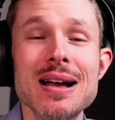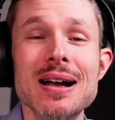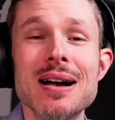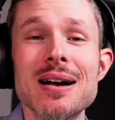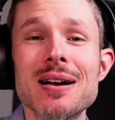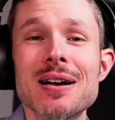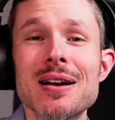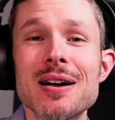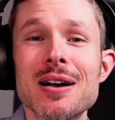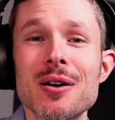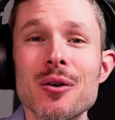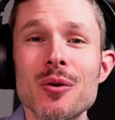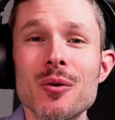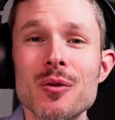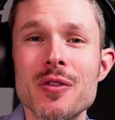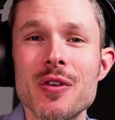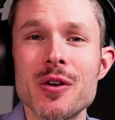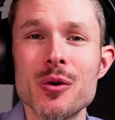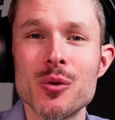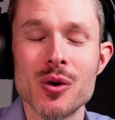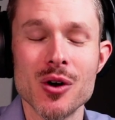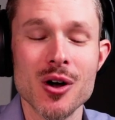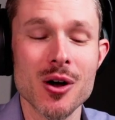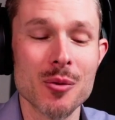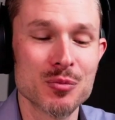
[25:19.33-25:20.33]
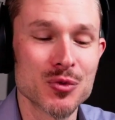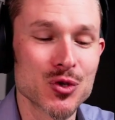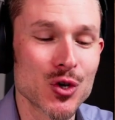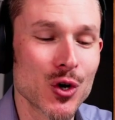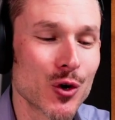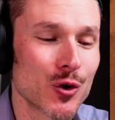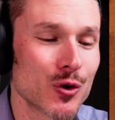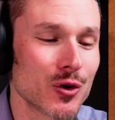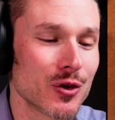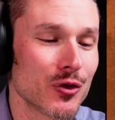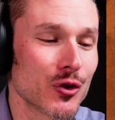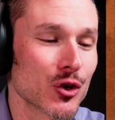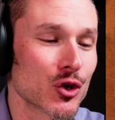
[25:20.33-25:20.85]
They were
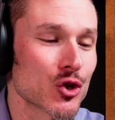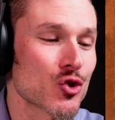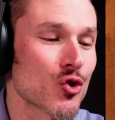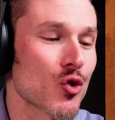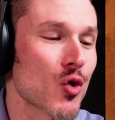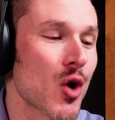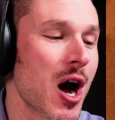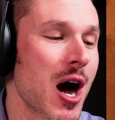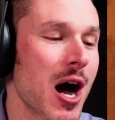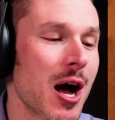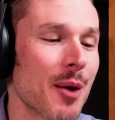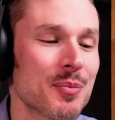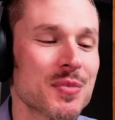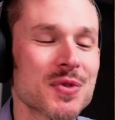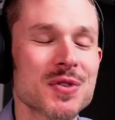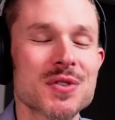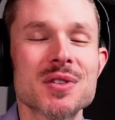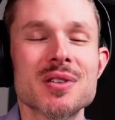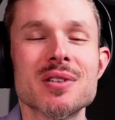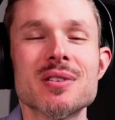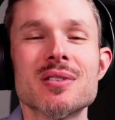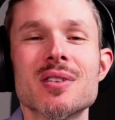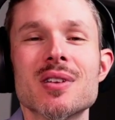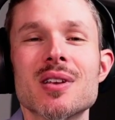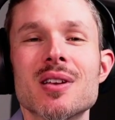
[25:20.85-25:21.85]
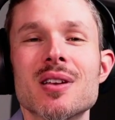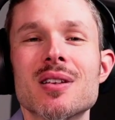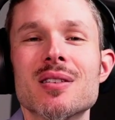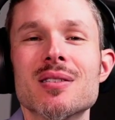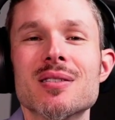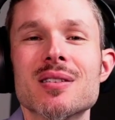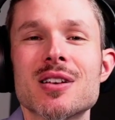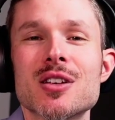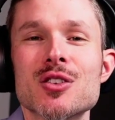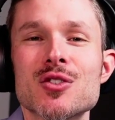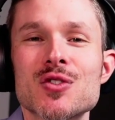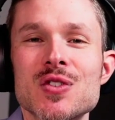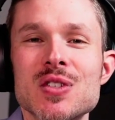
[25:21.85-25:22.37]
upturning the crops
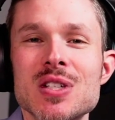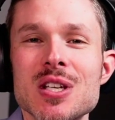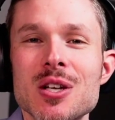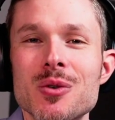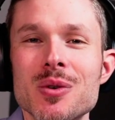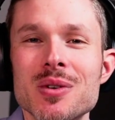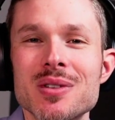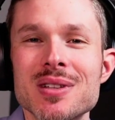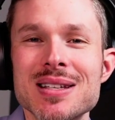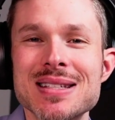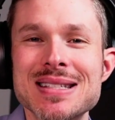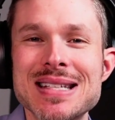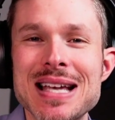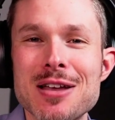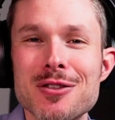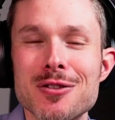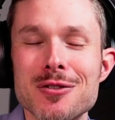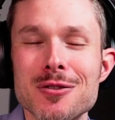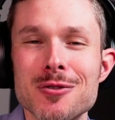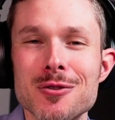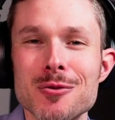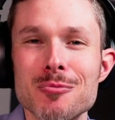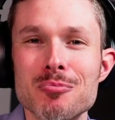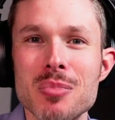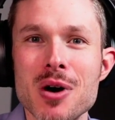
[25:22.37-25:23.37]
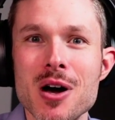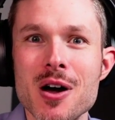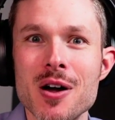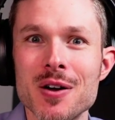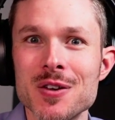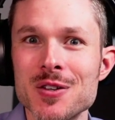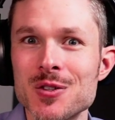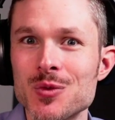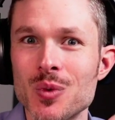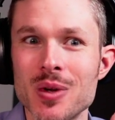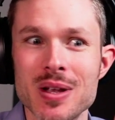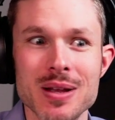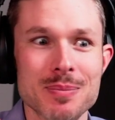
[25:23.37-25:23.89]
and considering the death of the bug
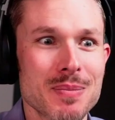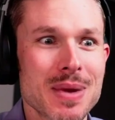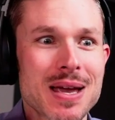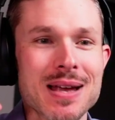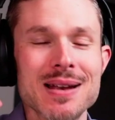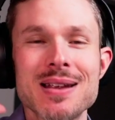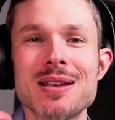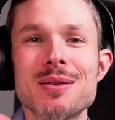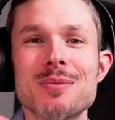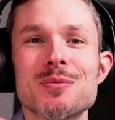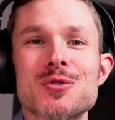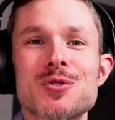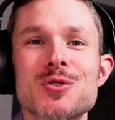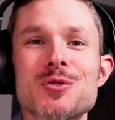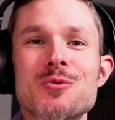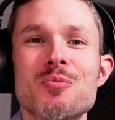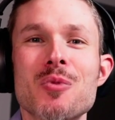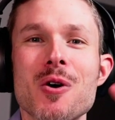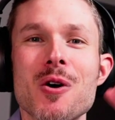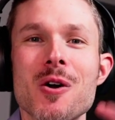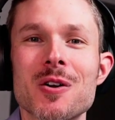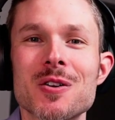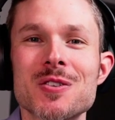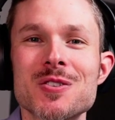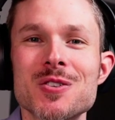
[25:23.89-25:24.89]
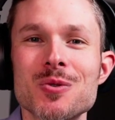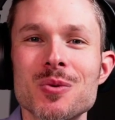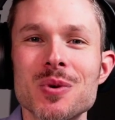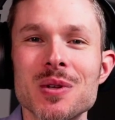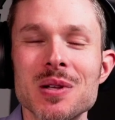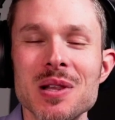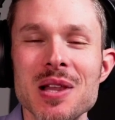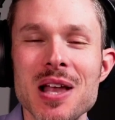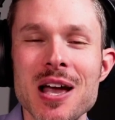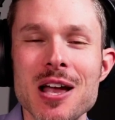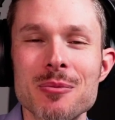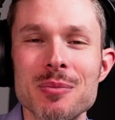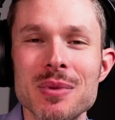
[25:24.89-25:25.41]
is what made him spark to
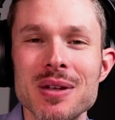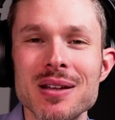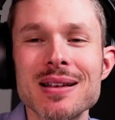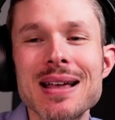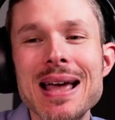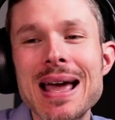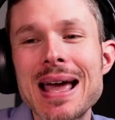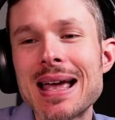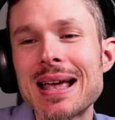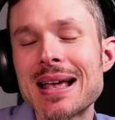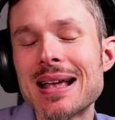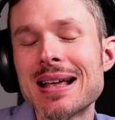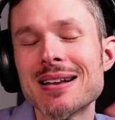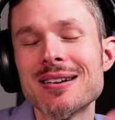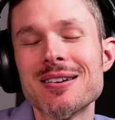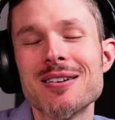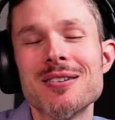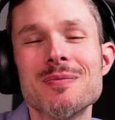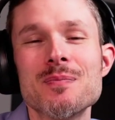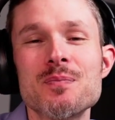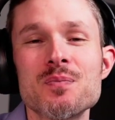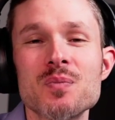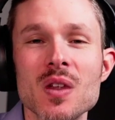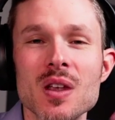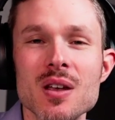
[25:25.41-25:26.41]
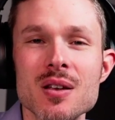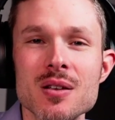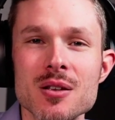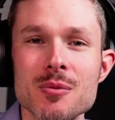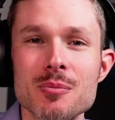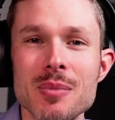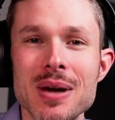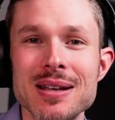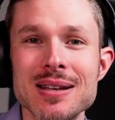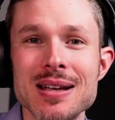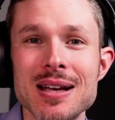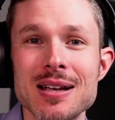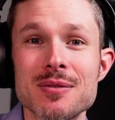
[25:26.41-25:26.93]
enlightenment. Hey, you know, you
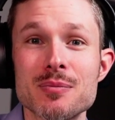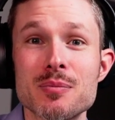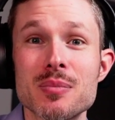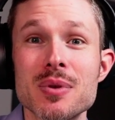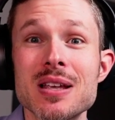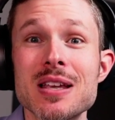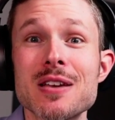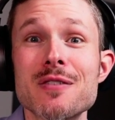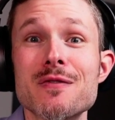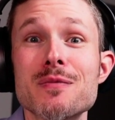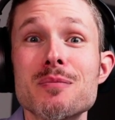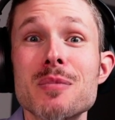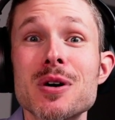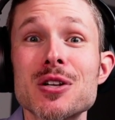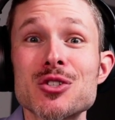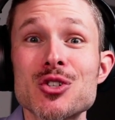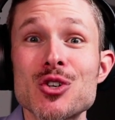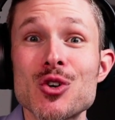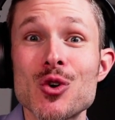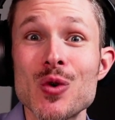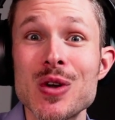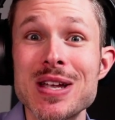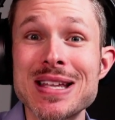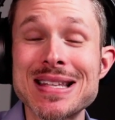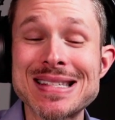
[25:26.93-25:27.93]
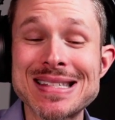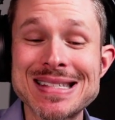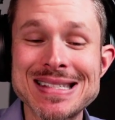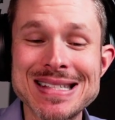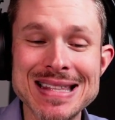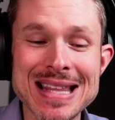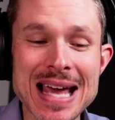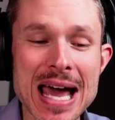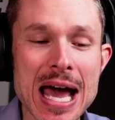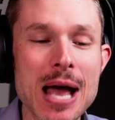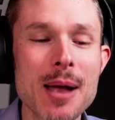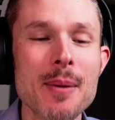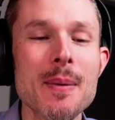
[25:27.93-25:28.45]
might not give much credence to
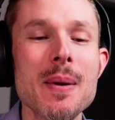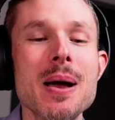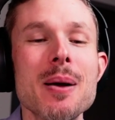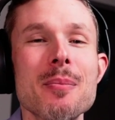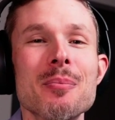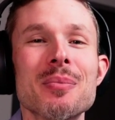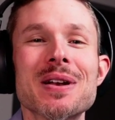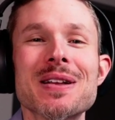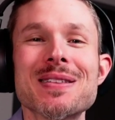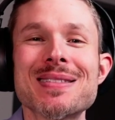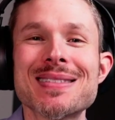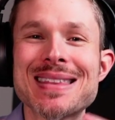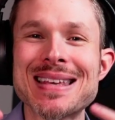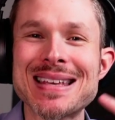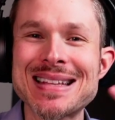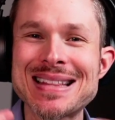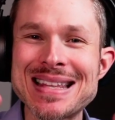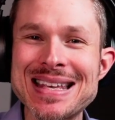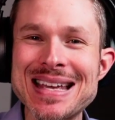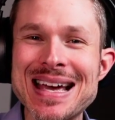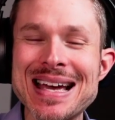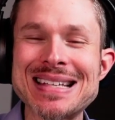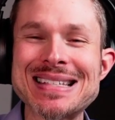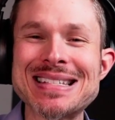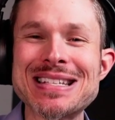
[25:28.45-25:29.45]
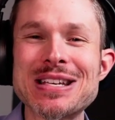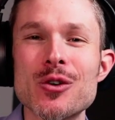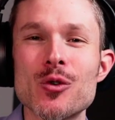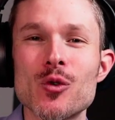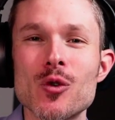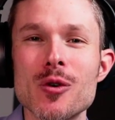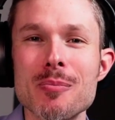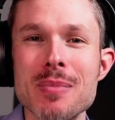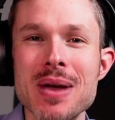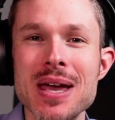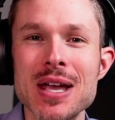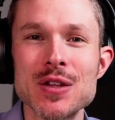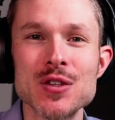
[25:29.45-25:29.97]
that, but I think the idea
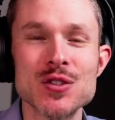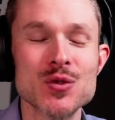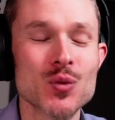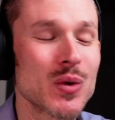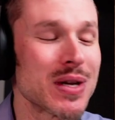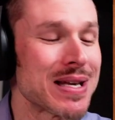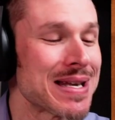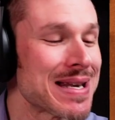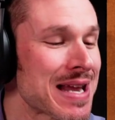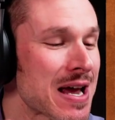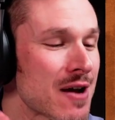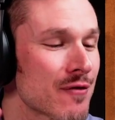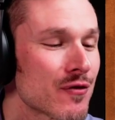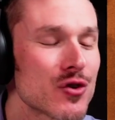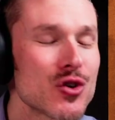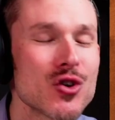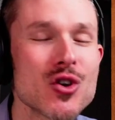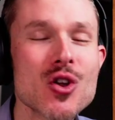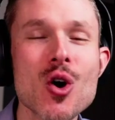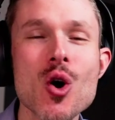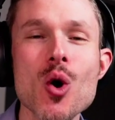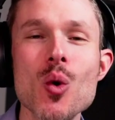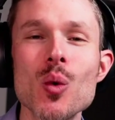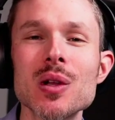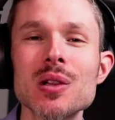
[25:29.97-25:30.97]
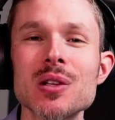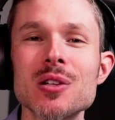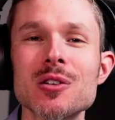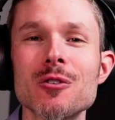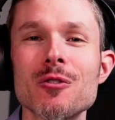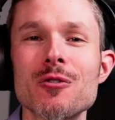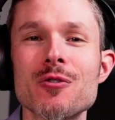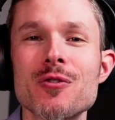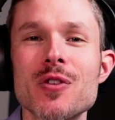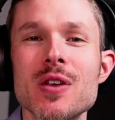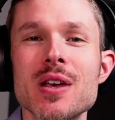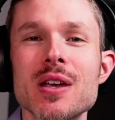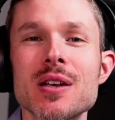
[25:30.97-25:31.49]
remains. We never know what little
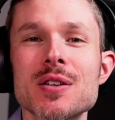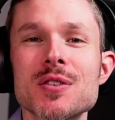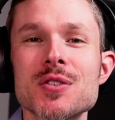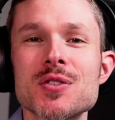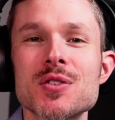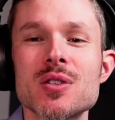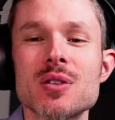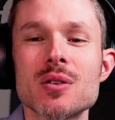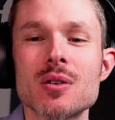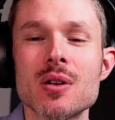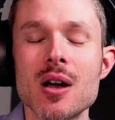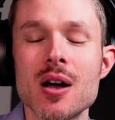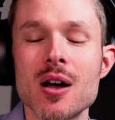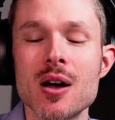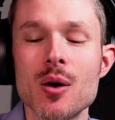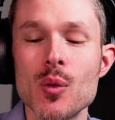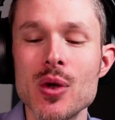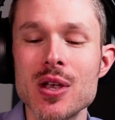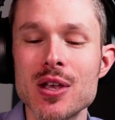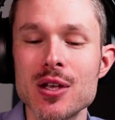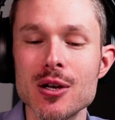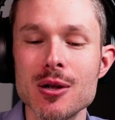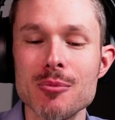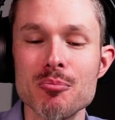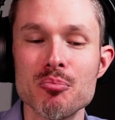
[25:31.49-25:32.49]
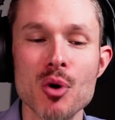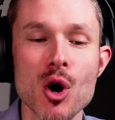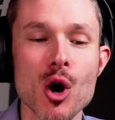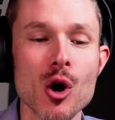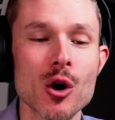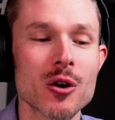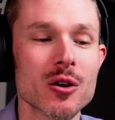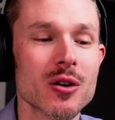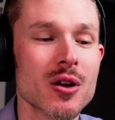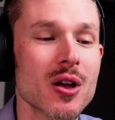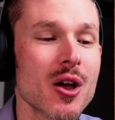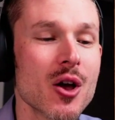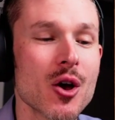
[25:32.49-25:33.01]
things we can
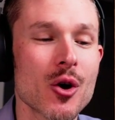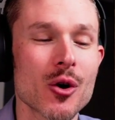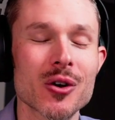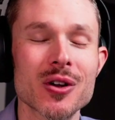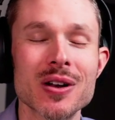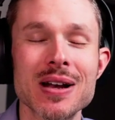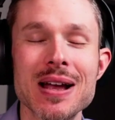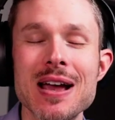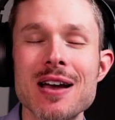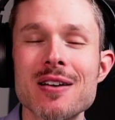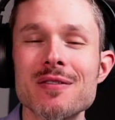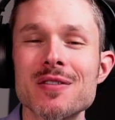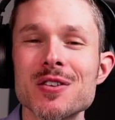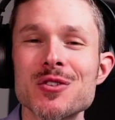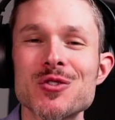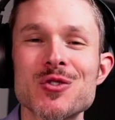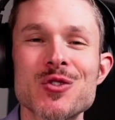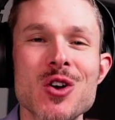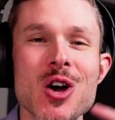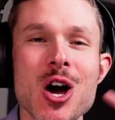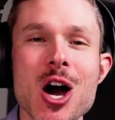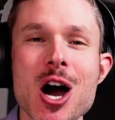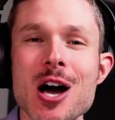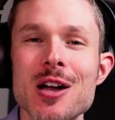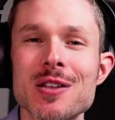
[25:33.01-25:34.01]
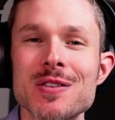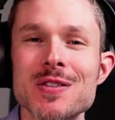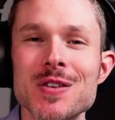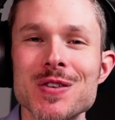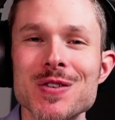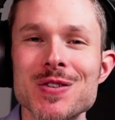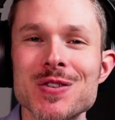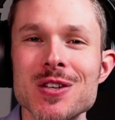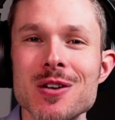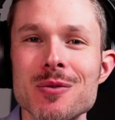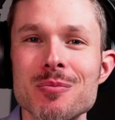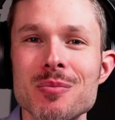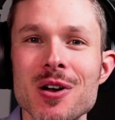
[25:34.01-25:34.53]
impart are going to have us caught into
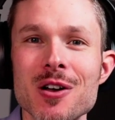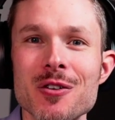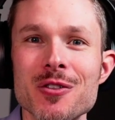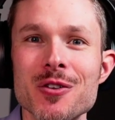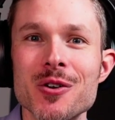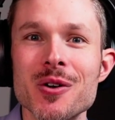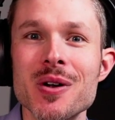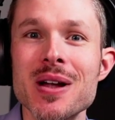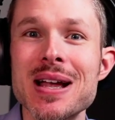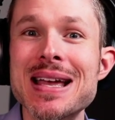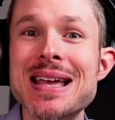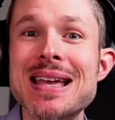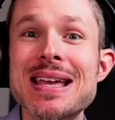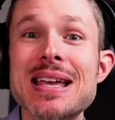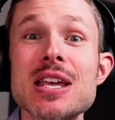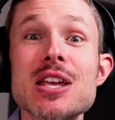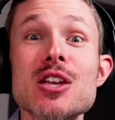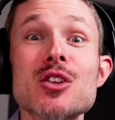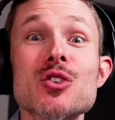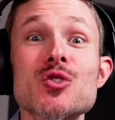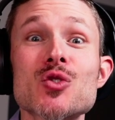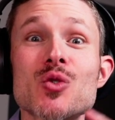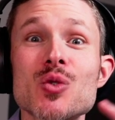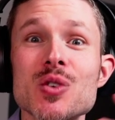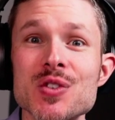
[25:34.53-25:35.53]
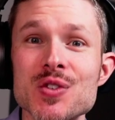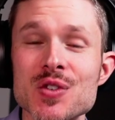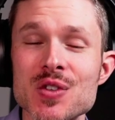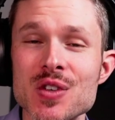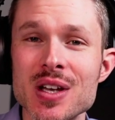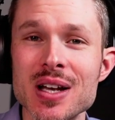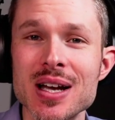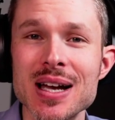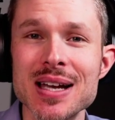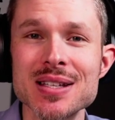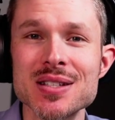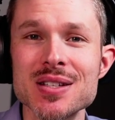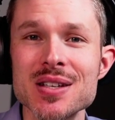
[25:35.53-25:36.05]
some other interesting
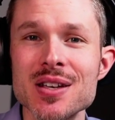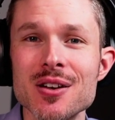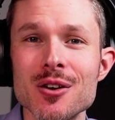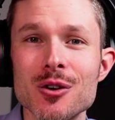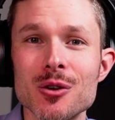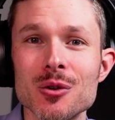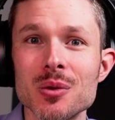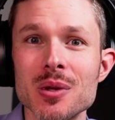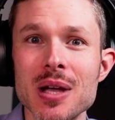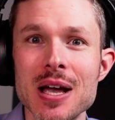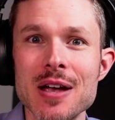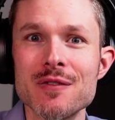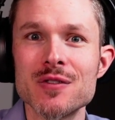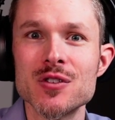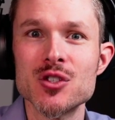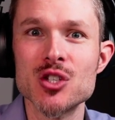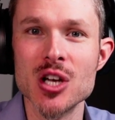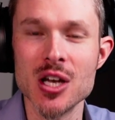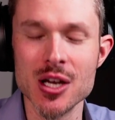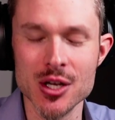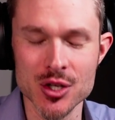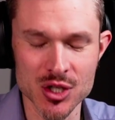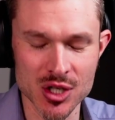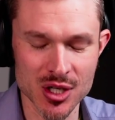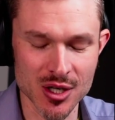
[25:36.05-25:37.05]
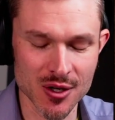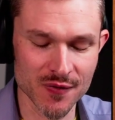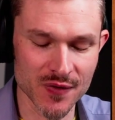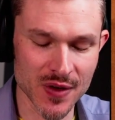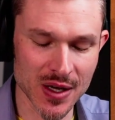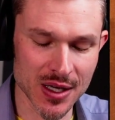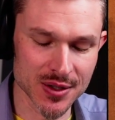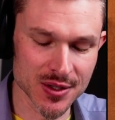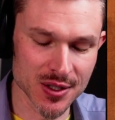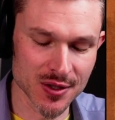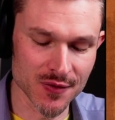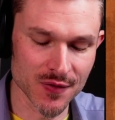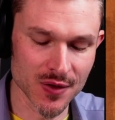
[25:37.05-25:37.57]
idea or life-changing
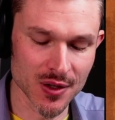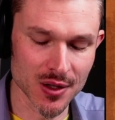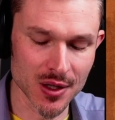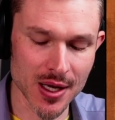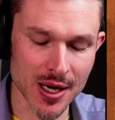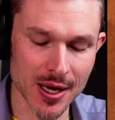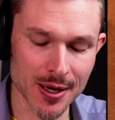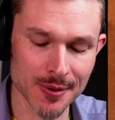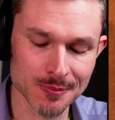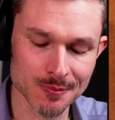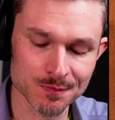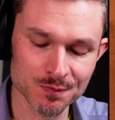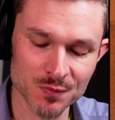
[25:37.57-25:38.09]
event, if you like.